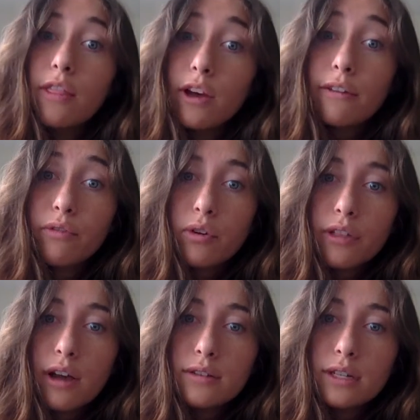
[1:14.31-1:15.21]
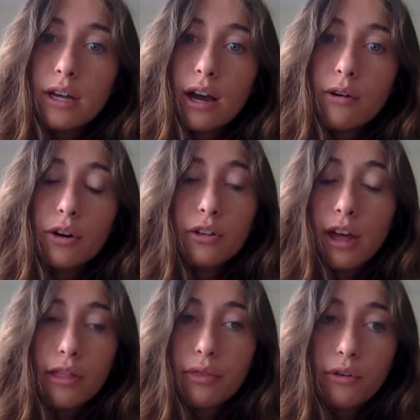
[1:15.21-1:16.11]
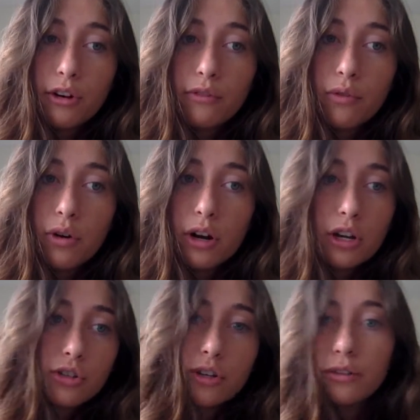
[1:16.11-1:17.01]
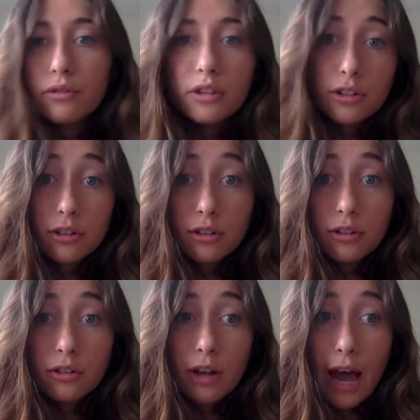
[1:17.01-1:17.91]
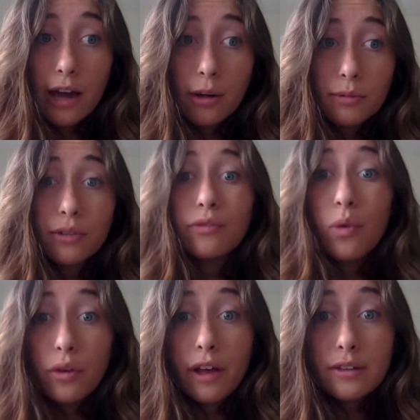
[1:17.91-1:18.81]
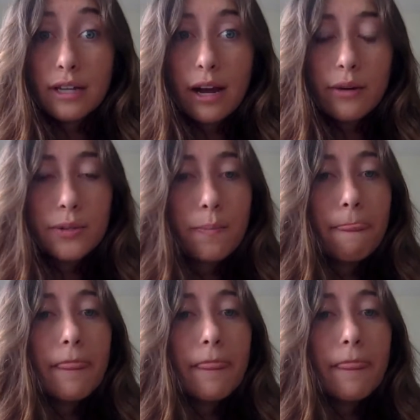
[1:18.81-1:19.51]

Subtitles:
that 4,000 or that 3,400 to add up to 4,000 hours.